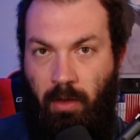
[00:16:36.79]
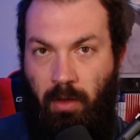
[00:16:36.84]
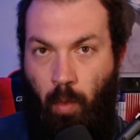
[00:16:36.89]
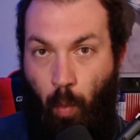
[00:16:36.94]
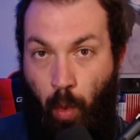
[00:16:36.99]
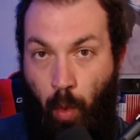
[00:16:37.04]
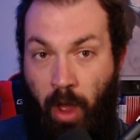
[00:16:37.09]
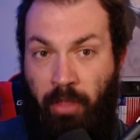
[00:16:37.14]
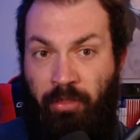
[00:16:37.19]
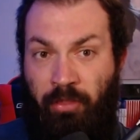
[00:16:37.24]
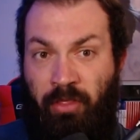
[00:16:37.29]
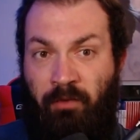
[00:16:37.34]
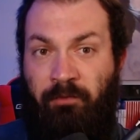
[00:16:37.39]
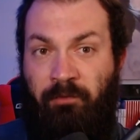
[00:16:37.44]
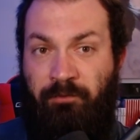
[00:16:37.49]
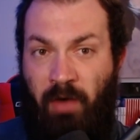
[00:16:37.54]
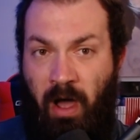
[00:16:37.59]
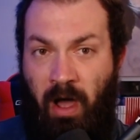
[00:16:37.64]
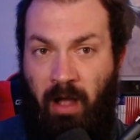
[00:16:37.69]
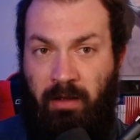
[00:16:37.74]
What the
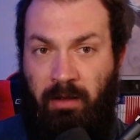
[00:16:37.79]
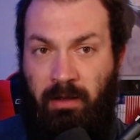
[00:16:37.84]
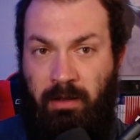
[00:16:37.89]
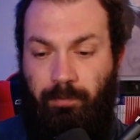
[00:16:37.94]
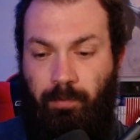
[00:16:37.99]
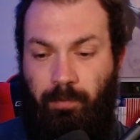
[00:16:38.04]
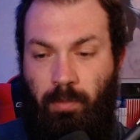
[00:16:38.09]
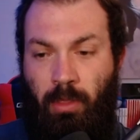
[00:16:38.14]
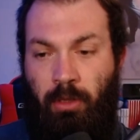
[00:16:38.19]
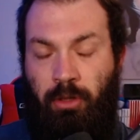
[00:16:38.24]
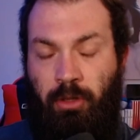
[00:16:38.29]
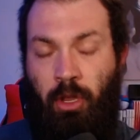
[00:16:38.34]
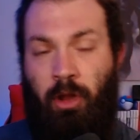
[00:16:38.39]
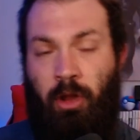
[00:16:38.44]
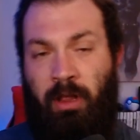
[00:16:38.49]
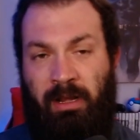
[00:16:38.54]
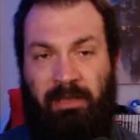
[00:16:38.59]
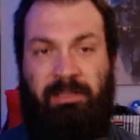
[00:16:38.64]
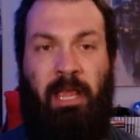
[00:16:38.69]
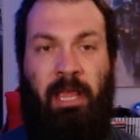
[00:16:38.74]
fuck? You're
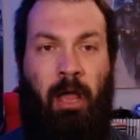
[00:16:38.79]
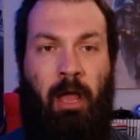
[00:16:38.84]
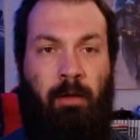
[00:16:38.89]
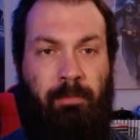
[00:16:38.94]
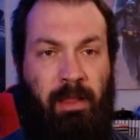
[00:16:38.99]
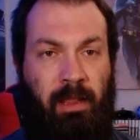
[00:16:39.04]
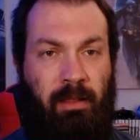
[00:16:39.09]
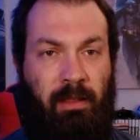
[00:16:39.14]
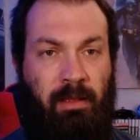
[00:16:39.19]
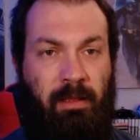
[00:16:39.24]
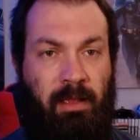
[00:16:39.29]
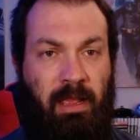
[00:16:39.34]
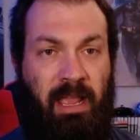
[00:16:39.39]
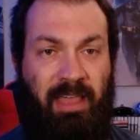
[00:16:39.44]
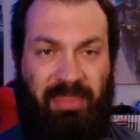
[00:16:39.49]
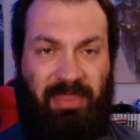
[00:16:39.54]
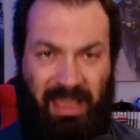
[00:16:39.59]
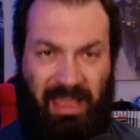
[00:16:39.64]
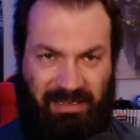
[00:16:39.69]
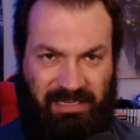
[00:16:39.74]
going to tell me
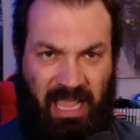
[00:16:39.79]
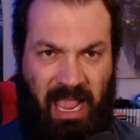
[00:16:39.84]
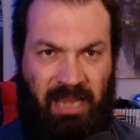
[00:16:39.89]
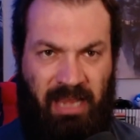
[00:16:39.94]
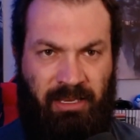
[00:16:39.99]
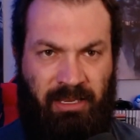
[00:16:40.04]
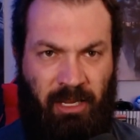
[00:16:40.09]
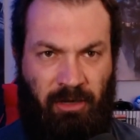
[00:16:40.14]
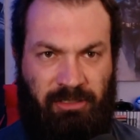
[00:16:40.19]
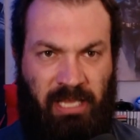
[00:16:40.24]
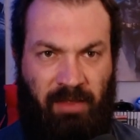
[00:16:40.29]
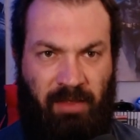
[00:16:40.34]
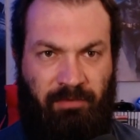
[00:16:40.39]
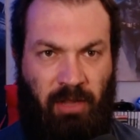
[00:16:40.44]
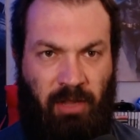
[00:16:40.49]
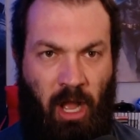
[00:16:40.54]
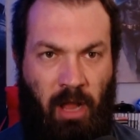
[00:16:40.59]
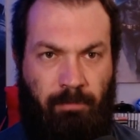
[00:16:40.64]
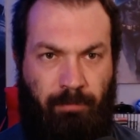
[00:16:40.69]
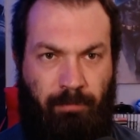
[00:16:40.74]
that 10 years have
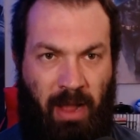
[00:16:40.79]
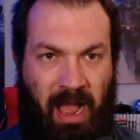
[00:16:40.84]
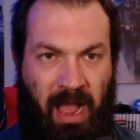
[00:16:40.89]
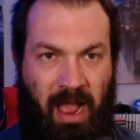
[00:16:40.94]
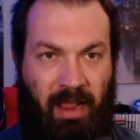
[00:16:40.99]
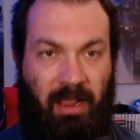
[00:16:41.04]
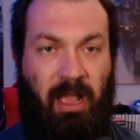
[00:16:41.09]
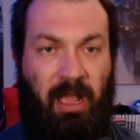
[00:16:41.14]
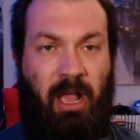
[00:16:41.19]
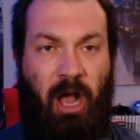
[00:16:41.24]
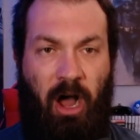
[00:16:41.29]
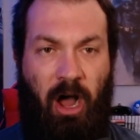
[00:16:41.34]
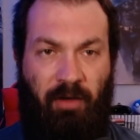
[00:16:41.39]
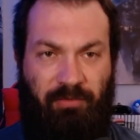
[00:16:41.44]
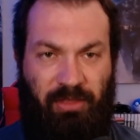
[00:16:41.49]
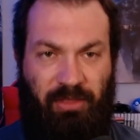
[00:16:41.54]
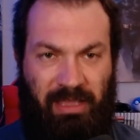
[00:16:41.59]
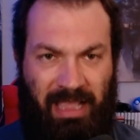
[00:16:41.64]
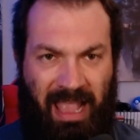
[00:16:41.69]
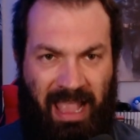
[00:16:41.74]
gone by of
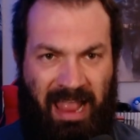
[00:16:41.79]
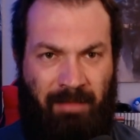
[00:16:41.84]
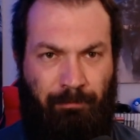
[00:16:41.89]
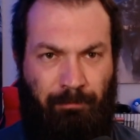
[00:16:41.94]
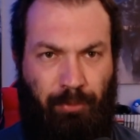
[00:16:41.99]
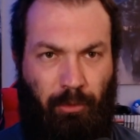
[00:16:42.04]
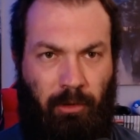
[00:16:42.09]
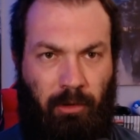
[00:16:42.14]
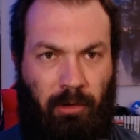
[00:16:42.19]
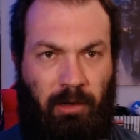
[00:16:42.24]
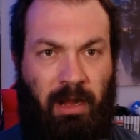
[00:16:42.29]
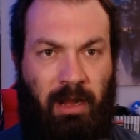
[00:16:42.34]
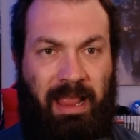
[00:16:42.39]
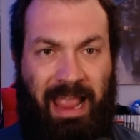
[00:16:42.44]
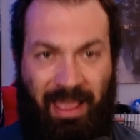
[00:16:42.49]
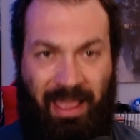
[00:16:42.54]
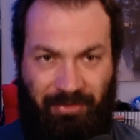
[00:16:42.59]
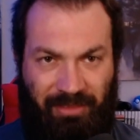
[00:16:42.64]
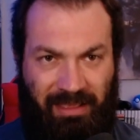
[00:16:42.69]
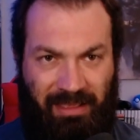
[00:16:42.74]
the Emperor
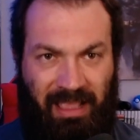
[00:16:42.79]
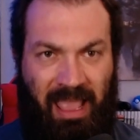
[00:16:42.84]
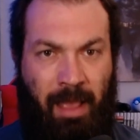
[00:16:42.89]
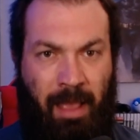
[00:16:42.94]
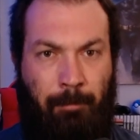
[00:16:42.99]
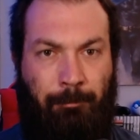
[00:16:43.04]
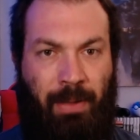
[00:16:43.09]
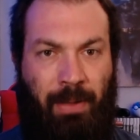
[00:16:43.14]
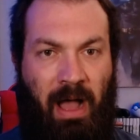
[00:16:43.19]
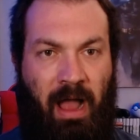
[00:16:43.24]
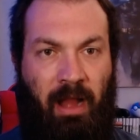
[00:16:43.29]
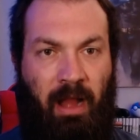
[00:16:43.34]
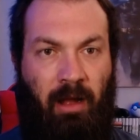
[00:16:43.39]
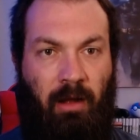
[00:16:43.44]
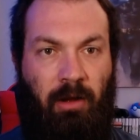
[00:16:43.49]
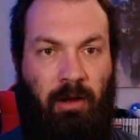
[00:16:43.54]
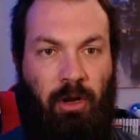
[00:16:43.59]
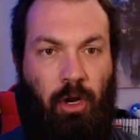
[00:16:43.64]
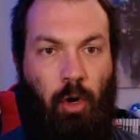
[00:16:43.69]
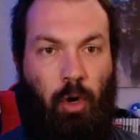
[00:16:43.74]
and the
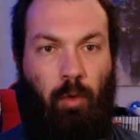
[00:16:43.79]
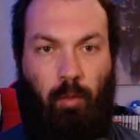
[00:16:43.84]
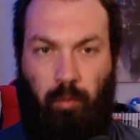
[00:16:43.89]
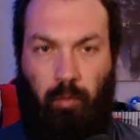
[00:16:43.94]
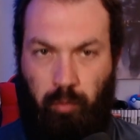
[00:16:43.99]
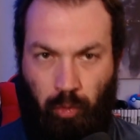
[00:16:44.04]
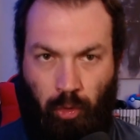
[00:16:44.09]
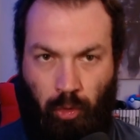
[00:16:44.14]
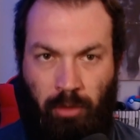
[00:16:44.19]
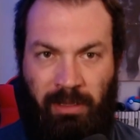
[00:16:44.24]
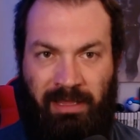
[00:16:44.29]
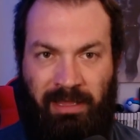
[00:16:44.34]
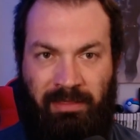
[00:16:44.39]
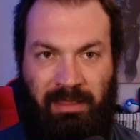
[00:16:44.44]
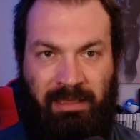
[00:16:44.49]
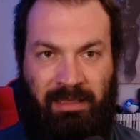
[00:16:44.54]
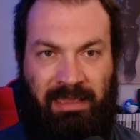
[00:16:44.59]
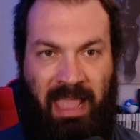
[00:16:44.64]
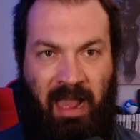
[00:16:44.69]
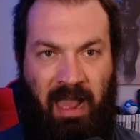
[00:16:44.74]
Empire ruling the
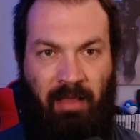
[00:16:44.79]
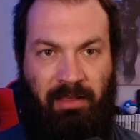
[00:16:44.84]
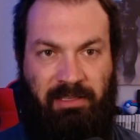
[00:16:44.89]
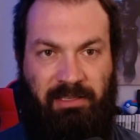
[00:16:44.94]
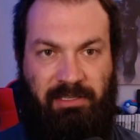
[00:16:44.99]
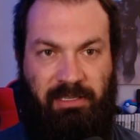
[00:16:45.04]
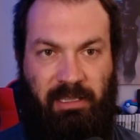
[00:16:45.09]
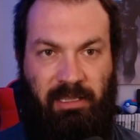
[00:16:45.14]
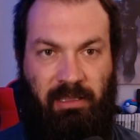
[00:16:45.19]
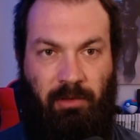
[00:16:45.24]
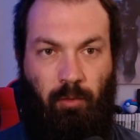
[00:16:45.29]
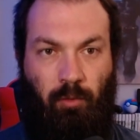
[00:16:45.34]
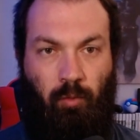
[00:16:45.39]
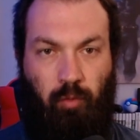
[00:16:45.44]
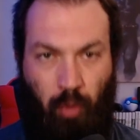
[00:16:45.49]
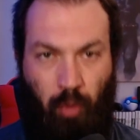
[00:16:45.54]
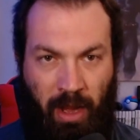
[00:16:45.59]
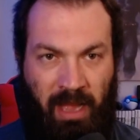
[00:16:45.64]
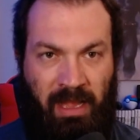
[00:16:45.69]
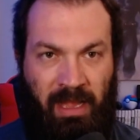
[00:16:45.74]
galaxy,
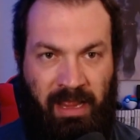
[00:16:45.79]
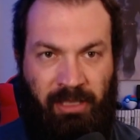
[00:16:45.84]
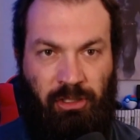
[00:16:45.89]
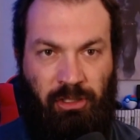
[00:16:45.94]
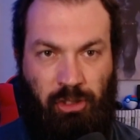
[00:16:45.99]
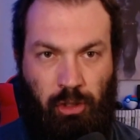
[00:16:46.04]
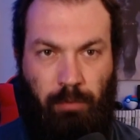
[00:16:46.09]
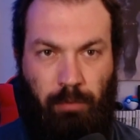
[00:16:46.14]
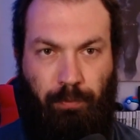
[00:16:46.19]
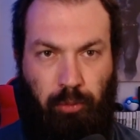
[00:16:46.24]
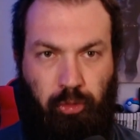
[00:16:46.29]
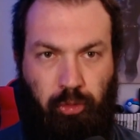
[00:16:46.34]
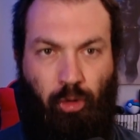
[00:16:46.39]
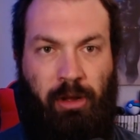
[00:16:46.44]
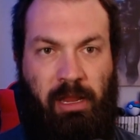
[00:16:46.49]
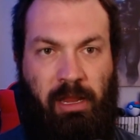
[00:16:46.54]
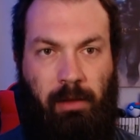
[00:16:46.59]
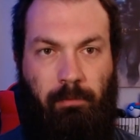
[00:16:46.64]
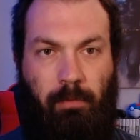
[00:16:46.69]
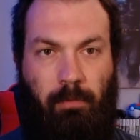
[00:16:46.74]
reigning
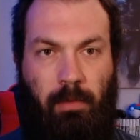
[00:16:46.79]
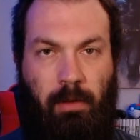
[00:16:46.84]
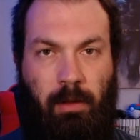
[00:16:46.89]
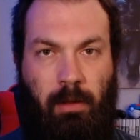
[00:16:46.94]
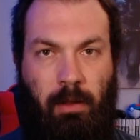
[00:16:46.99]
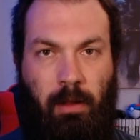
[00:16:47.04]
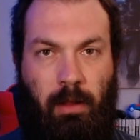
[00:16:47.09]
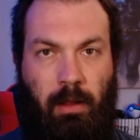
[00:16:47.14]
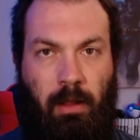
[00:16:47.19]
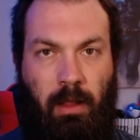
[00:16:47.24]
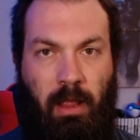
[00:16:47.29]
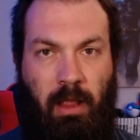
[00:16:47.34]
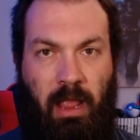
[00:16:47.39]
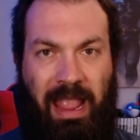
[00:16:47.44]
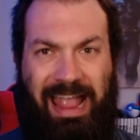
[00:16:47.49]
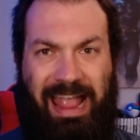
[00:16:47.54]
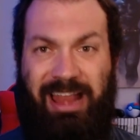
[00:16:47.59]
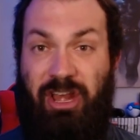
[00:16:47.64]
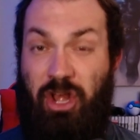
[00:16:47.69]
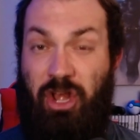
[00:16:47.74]
supreme,
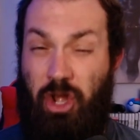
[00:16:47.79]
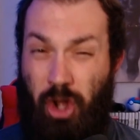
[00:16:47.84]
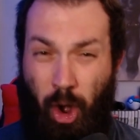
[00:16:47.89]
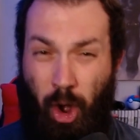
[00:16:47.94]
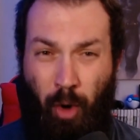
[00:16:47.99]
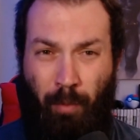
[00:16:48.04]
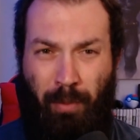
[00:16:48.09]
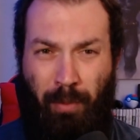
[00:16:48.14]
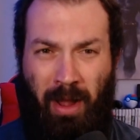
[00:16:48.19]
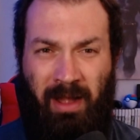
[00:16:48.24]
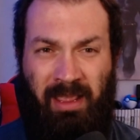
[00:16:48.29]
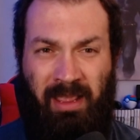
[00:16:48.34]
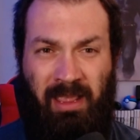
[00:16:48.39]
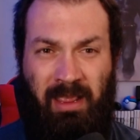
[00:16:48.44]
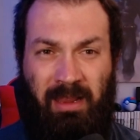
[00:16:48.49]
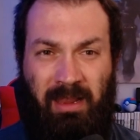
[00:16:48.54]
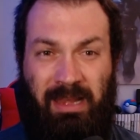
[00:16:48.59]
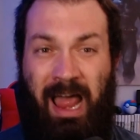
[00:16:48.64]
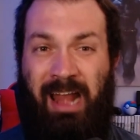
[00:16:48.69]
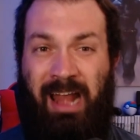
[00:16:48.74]
and nobody,
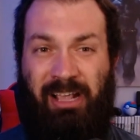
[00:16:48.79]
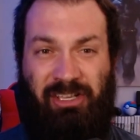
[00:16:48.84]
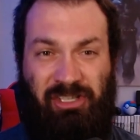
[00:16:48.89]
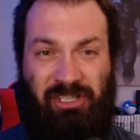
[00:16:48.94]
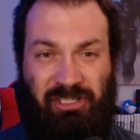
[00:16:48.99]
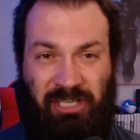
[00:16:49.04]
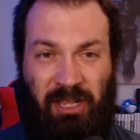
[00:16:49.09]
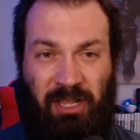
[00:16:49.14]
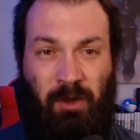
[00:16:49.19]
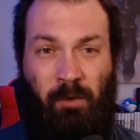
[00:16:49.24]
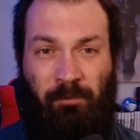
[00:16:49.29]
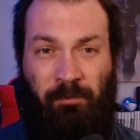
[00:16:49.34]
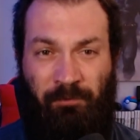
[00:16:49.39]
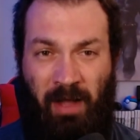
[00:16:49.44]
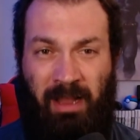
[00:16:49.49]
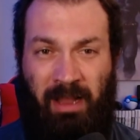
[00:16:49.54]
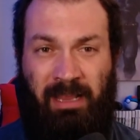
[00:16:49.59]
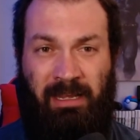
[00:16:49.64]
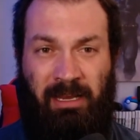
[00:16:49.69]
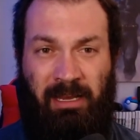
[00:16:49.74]
not a single
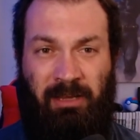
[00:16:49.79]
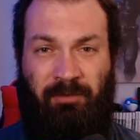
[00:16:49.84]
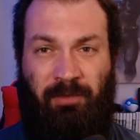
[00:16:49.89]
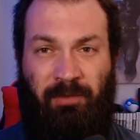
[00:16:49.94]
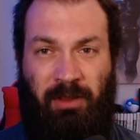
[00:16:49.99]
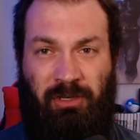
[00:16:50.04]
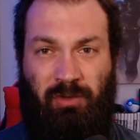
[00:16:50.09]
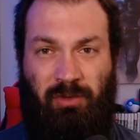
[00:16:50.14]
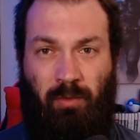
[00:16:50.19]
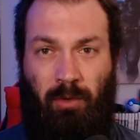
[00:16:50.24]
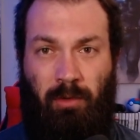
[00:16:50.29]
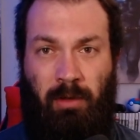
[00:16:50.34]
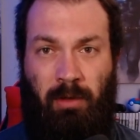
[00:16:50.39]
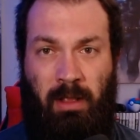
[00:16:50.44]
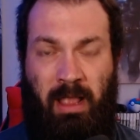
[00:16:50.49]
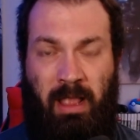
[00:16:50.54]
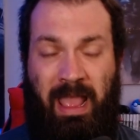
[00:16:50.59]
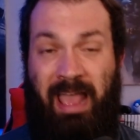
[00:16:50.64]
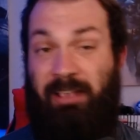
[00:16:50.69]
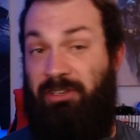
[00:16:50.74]
fucking individual,
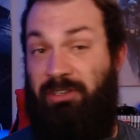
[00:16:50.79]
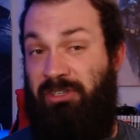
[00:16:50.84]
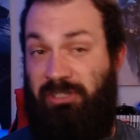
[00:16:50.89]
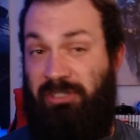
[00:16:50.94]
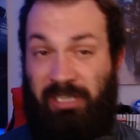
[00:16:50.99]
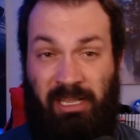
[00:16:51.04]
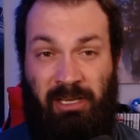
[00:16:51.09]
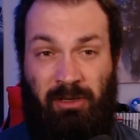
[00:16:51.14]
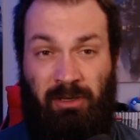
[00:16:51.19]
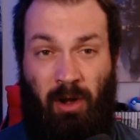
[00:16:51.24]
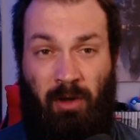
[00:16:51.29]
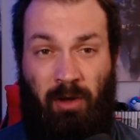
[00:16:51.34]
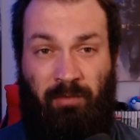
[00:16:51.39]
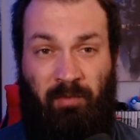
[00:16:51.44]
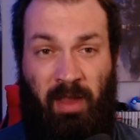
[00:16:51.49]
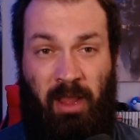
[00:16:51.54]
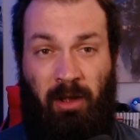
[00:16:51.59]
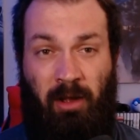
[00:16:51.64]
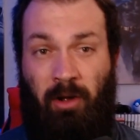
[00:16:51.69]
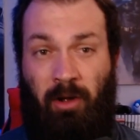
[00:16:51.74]
has seen Darth
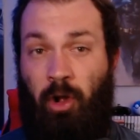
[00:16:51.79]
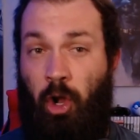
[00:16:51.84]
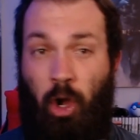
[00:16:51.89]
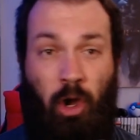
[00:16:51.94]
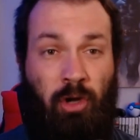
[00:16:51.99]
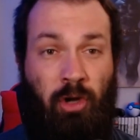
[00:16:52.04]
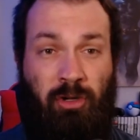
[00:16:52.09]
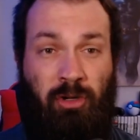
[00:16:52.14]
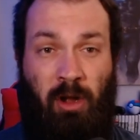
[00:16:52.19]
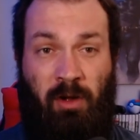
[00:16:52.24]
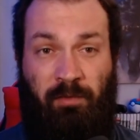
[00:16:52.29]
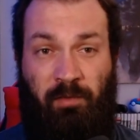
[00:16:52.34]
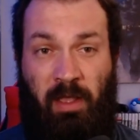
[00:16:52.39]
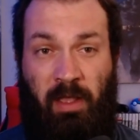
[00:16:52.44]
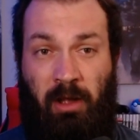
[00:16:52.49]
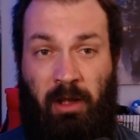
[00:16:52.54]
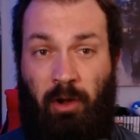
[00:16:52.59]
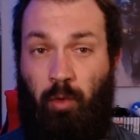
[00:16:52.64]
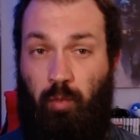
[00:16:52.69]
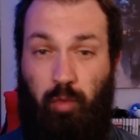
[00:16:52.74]
Vader, heard Darth
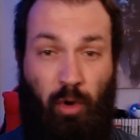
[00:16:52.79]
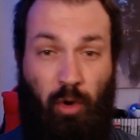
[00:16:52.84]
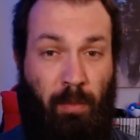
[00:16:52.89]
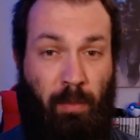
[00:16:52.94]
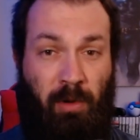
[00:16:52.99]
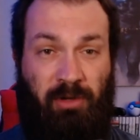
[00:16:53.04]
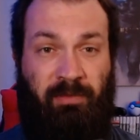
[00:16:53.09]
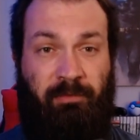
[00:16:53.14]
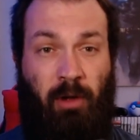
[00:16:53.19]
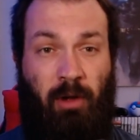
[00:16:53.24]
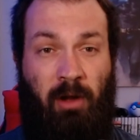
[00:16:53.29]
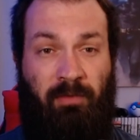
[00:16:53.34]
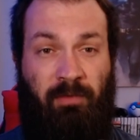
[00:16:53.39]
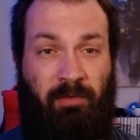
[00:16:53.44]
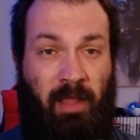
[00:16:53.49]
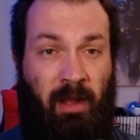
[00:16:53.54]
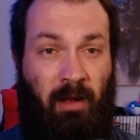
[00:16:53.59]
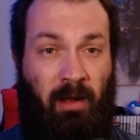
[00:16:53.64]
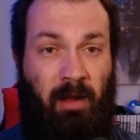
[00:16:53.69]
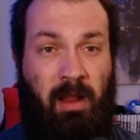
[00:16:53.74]
Vader, rumors of Darth
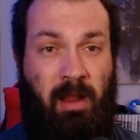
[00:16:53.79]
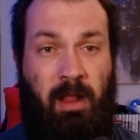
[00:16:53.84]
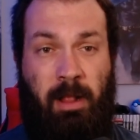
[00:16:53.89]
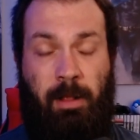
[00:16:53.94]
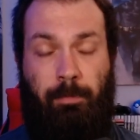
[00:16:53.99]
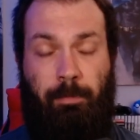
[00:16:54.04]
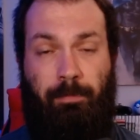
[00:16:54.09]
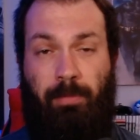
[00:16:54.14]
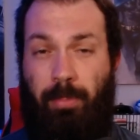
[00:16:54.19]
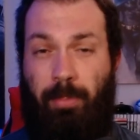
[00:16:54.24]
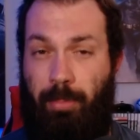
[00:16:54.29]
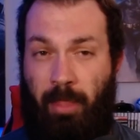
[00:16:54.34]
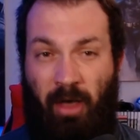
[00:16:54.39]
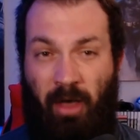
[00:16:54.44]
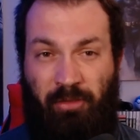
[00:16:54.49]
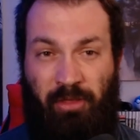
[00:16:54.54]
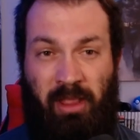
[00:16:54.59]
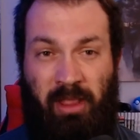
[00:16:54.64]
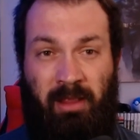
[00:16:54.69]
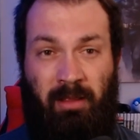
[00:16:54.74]
Vader,
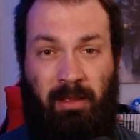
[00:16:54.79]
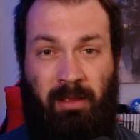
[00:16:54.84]
nothing?